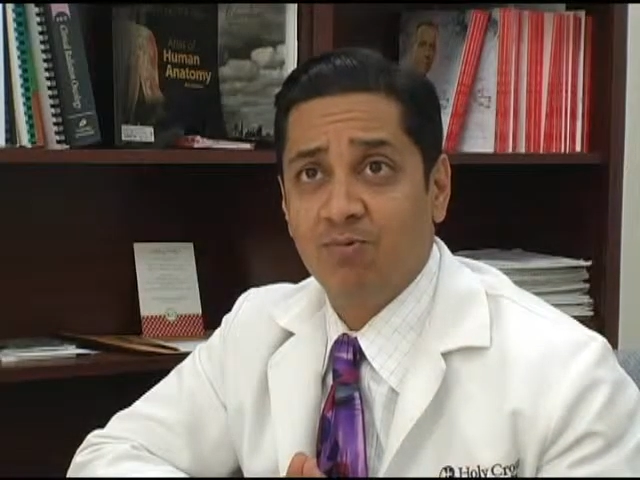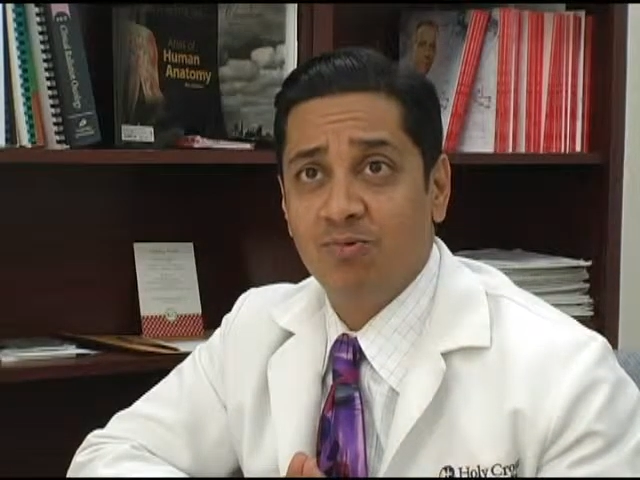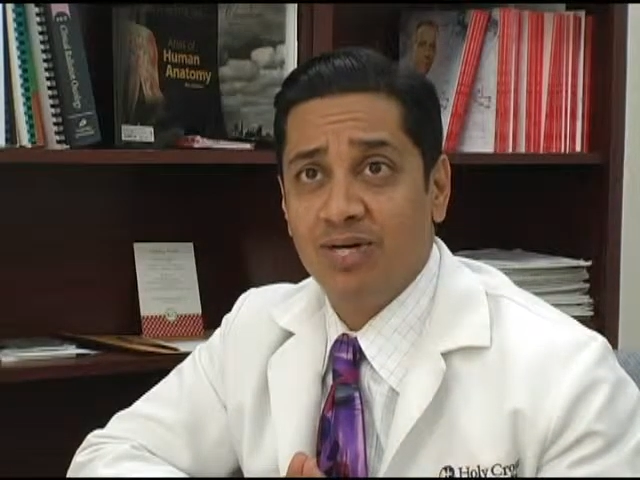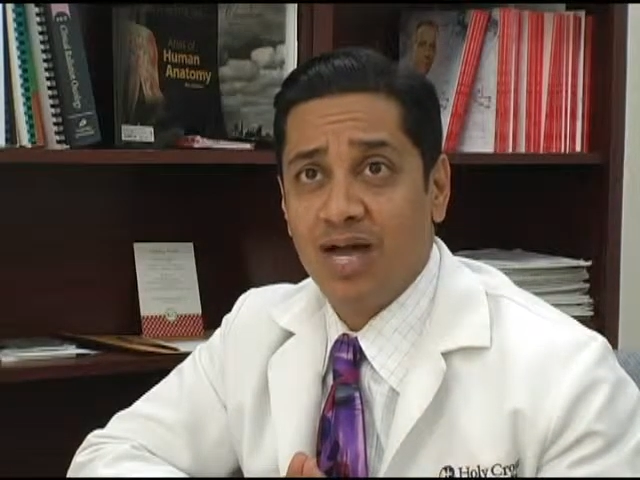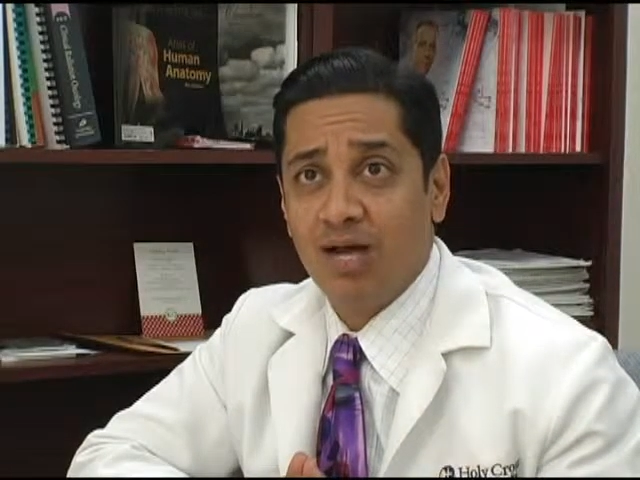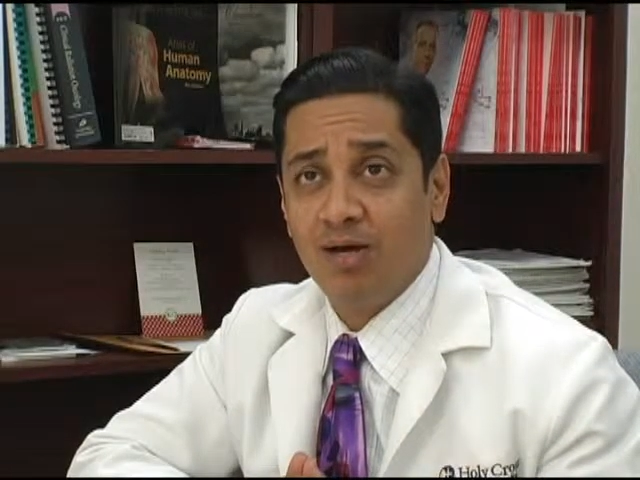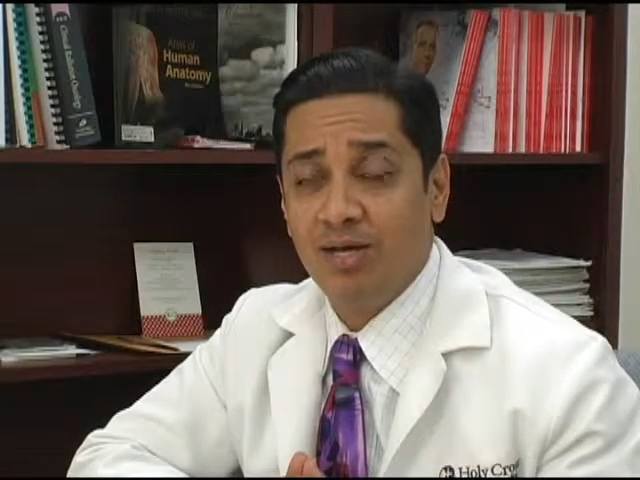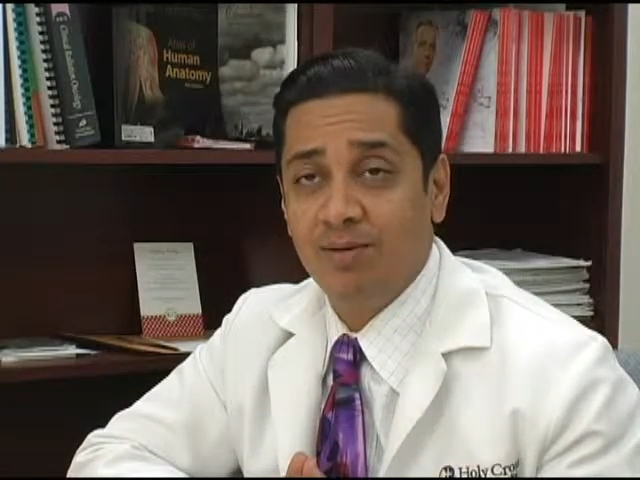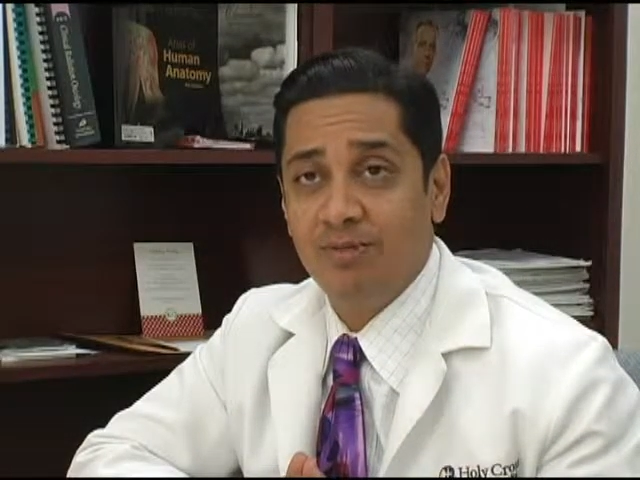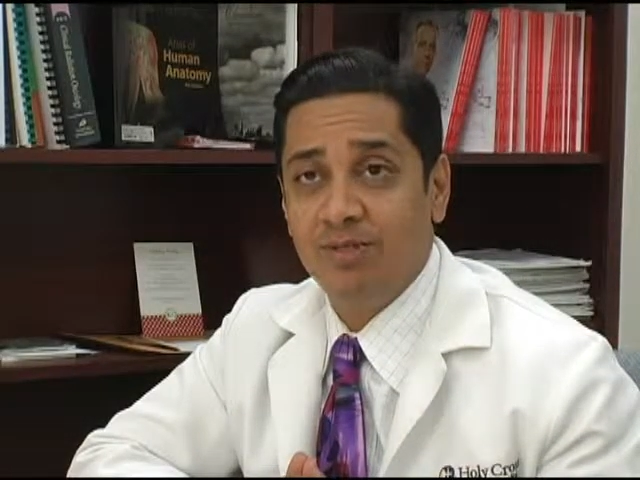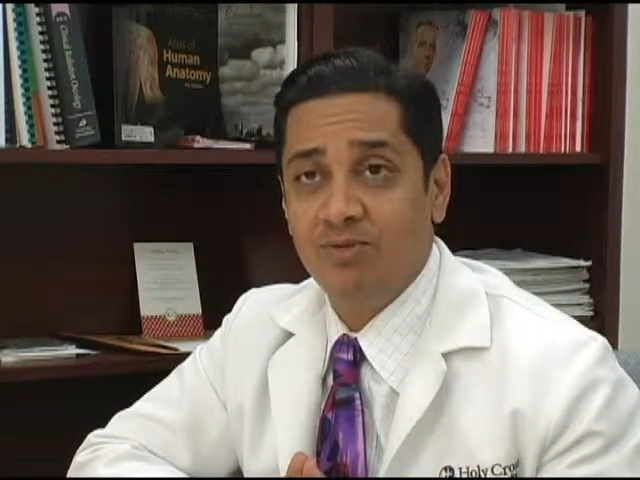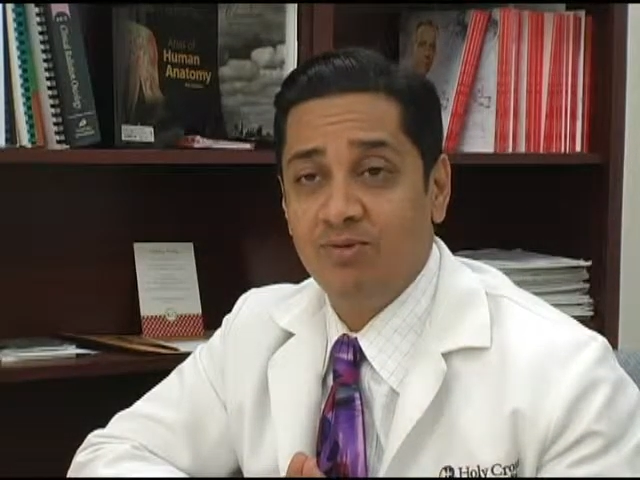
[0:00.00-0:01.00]
we're now
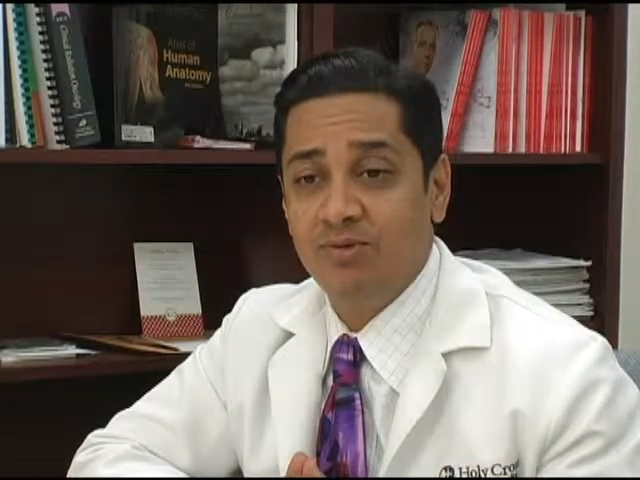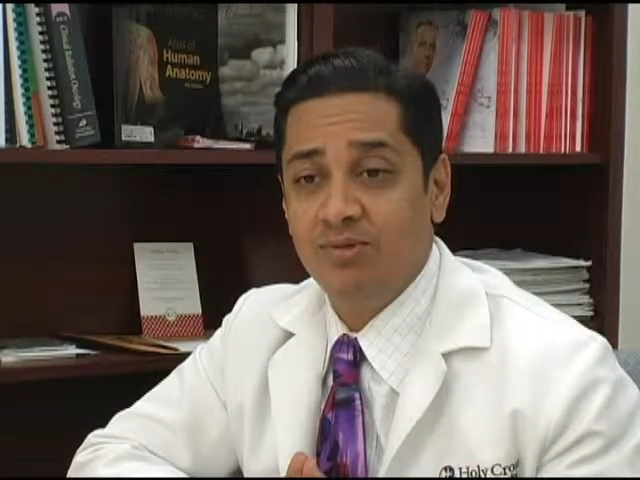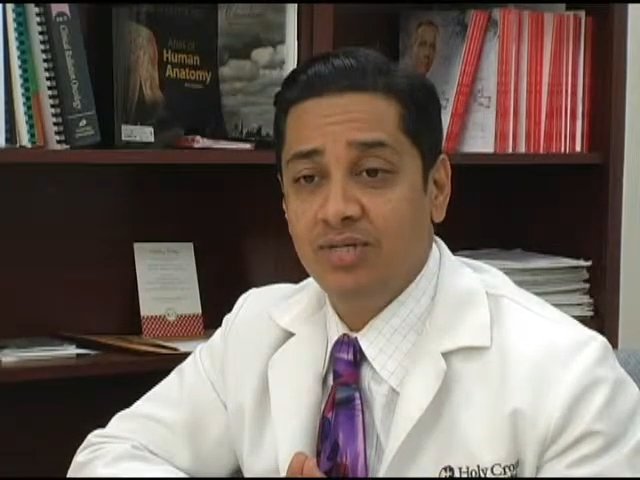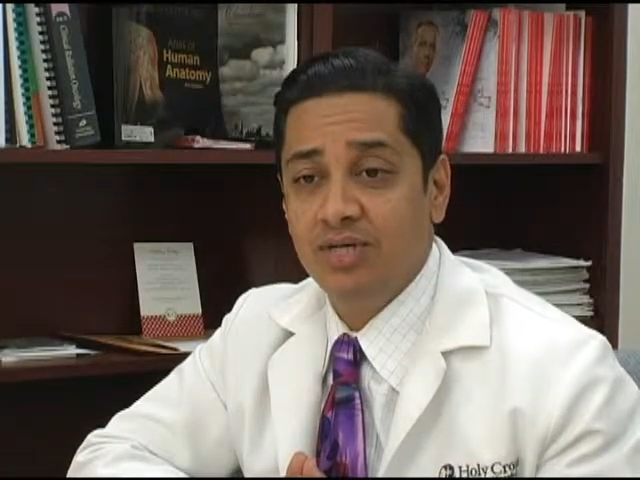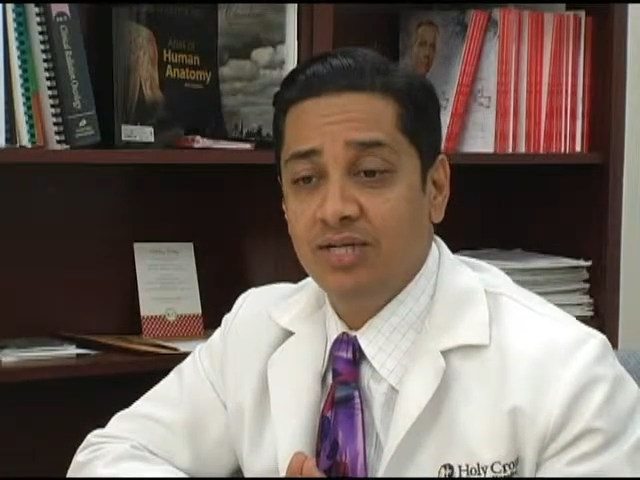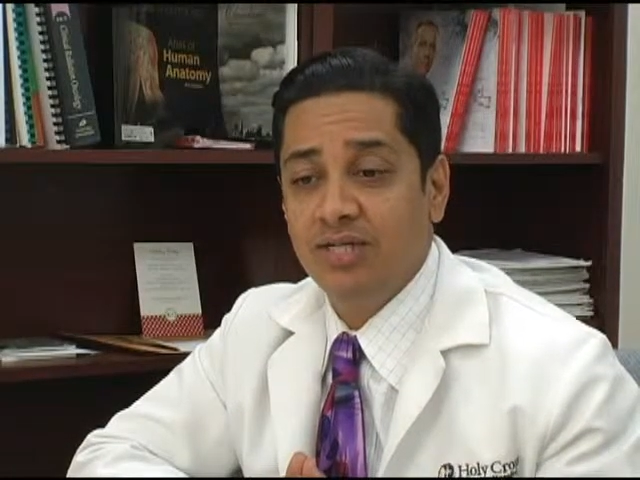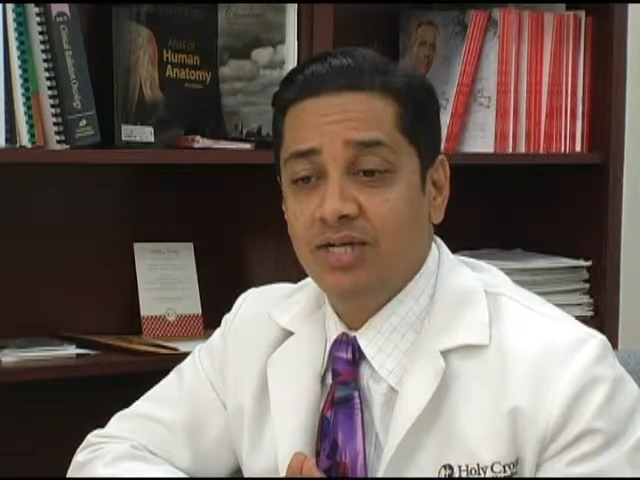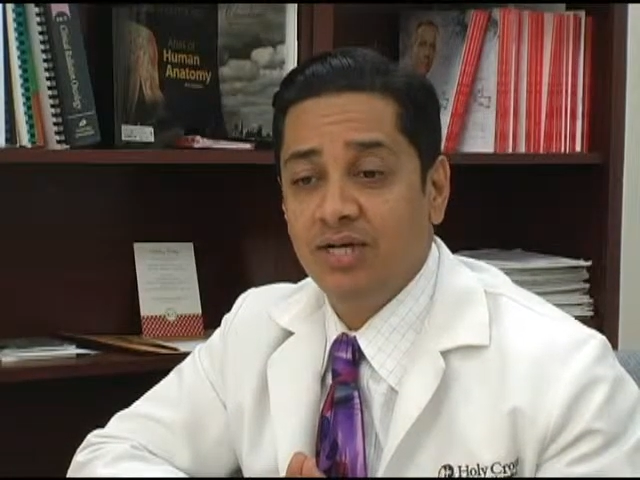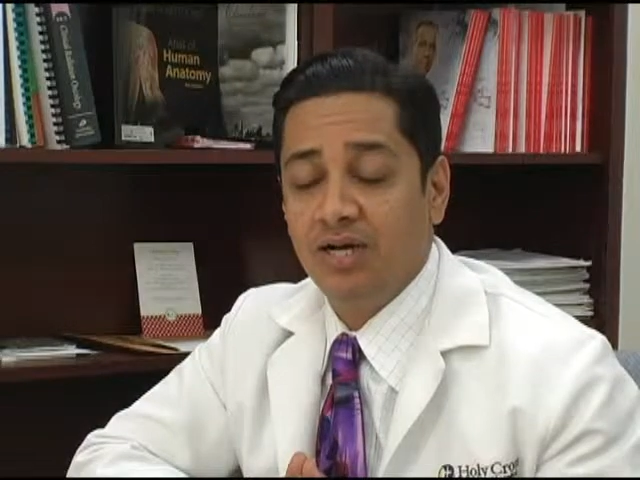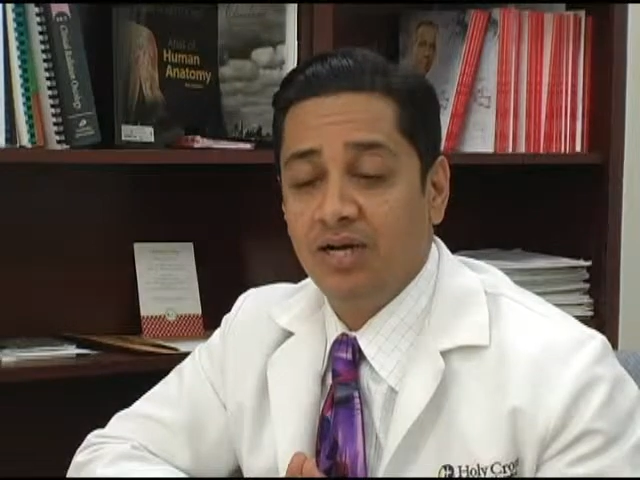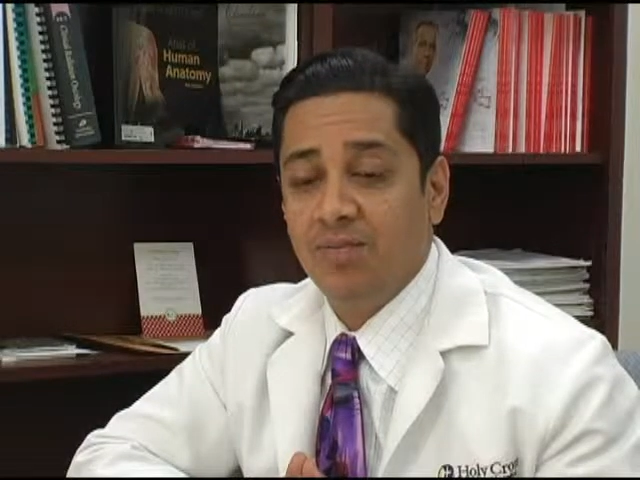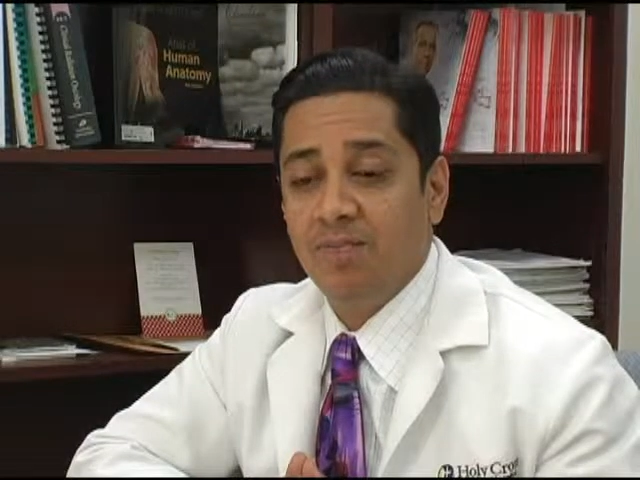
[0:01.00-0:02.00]
able to
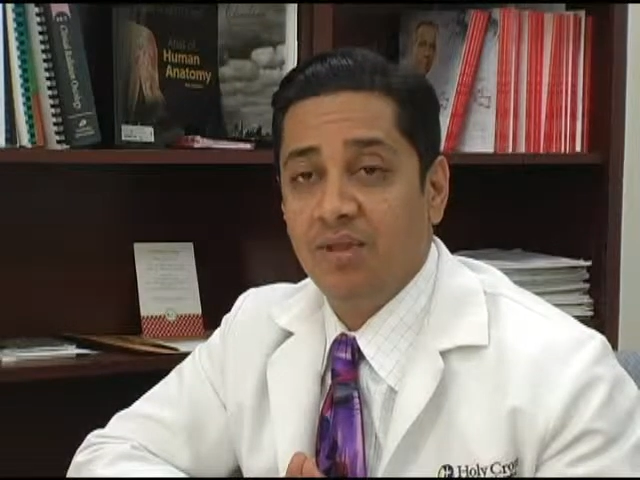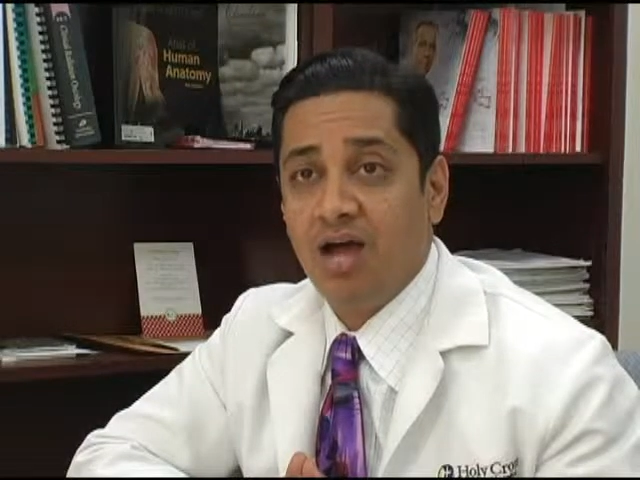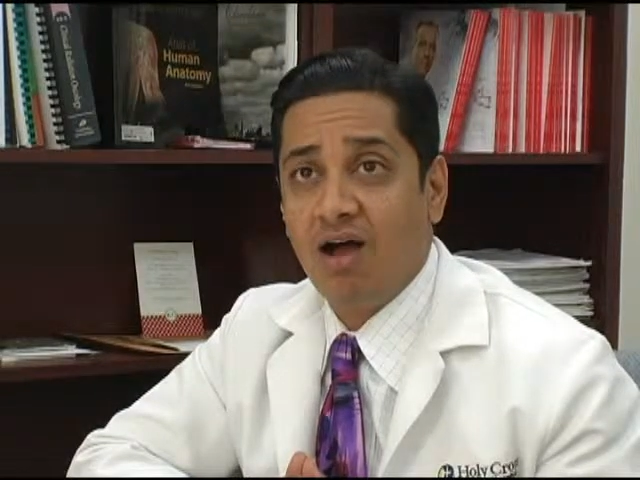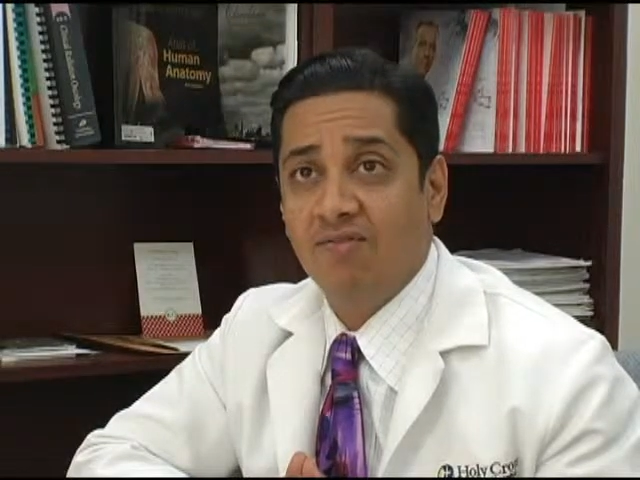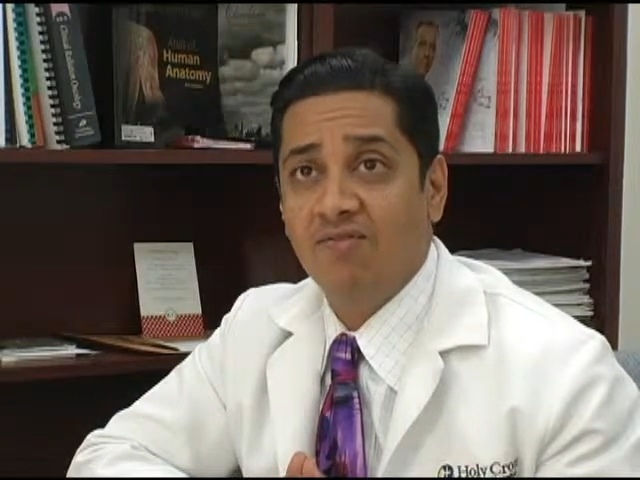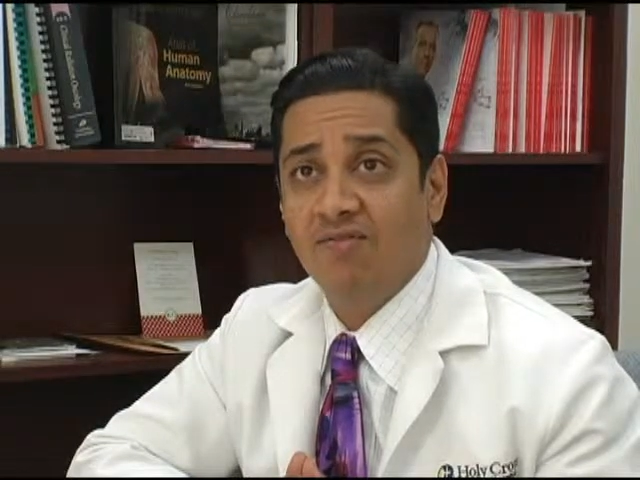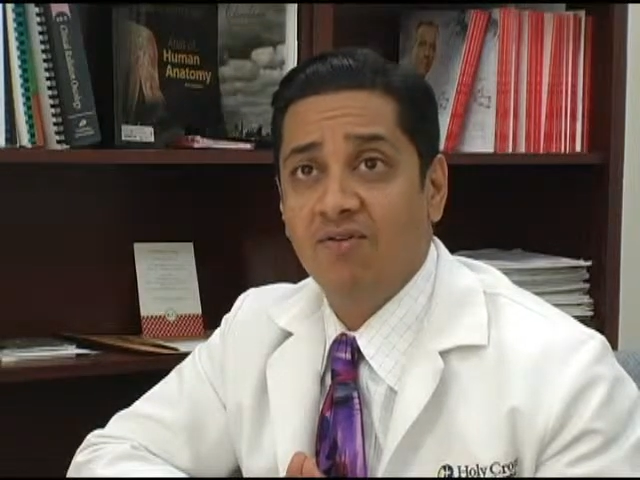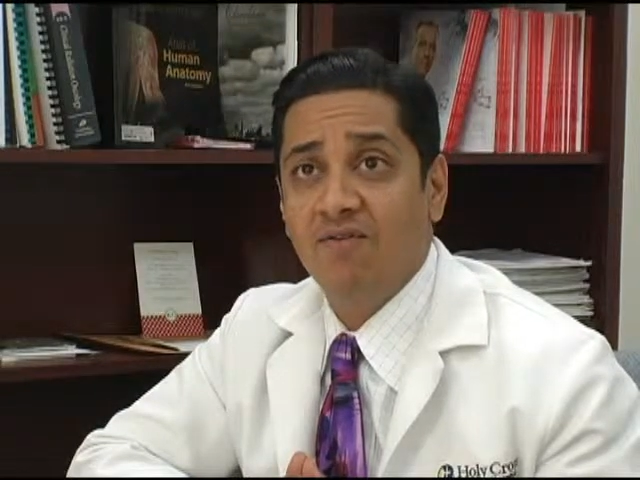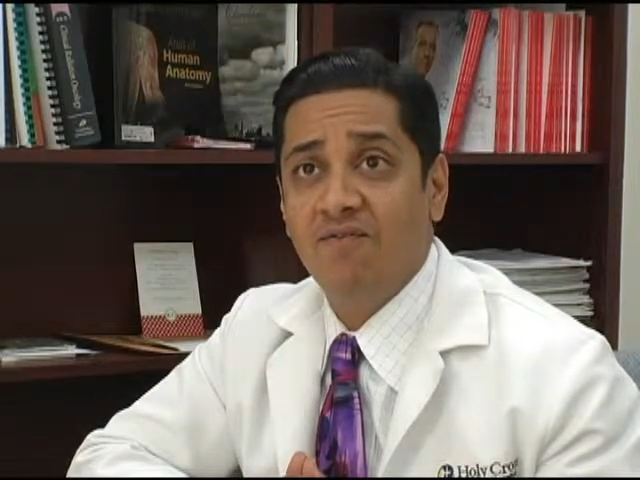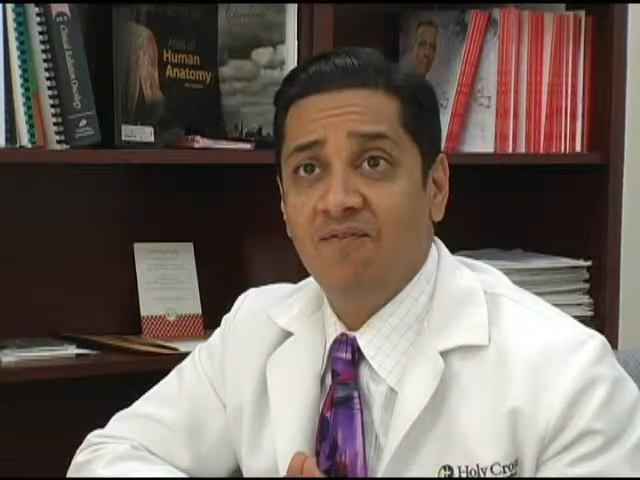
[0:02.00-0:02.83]
um, offer